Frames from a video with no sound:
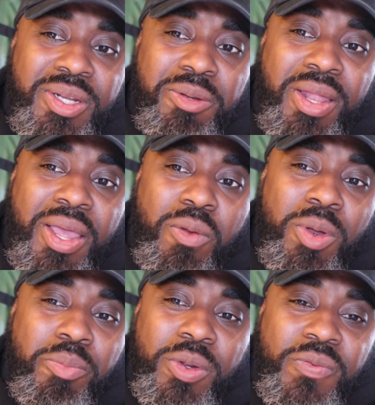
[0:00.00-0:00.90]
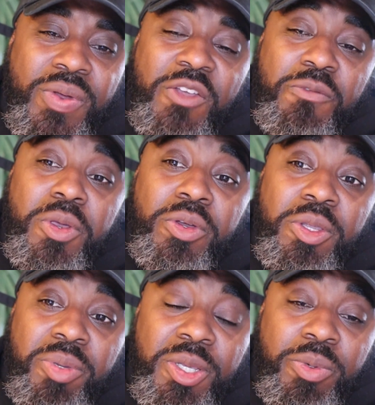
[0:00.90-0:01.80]
get about like 1.5
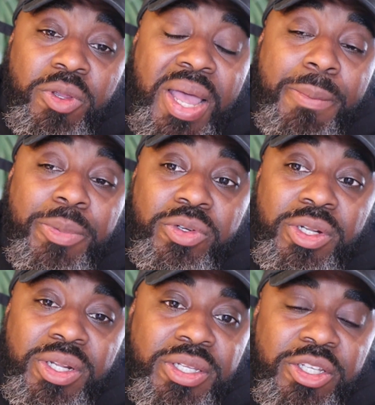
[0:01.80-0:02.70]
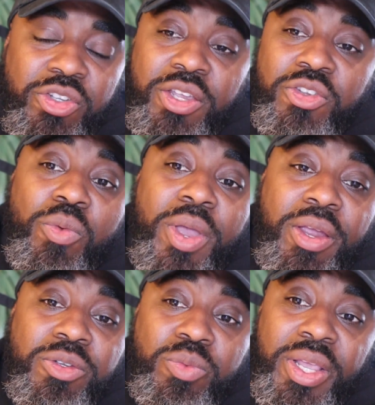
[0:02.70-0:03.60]
million people the opportunity to change their
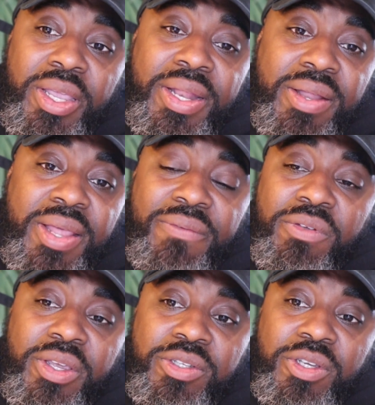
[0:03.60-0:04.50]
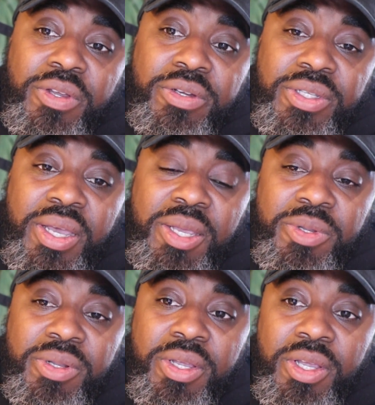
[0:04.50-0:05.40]
records when they get out after they serve their time
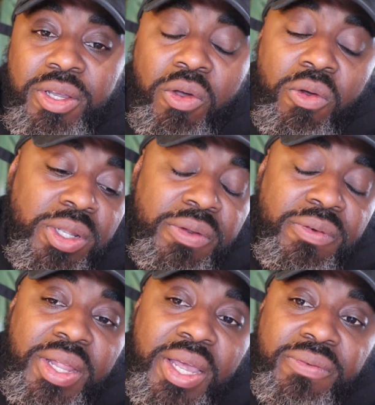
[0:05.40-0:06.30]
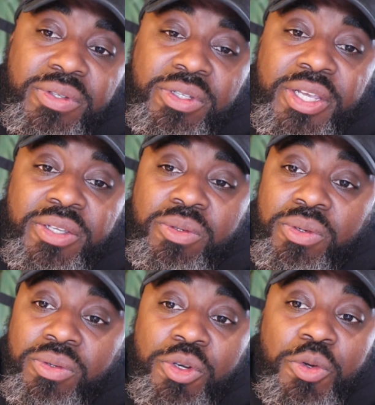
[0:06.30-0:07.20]
and go on and live their life. And so that's what,
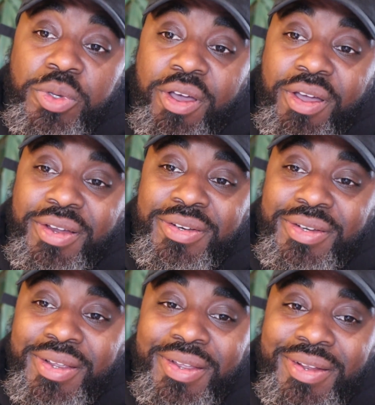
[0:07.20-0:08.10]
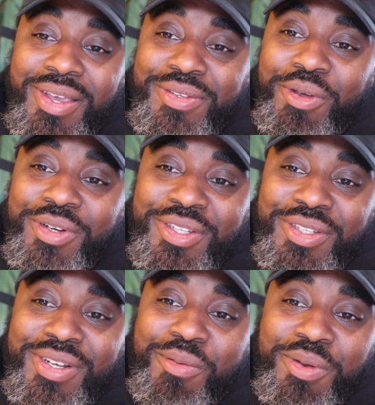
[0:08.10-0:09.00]
who we are, and that's the
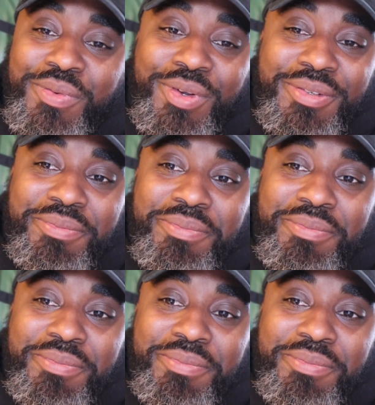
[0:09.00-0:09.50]
organization I work for.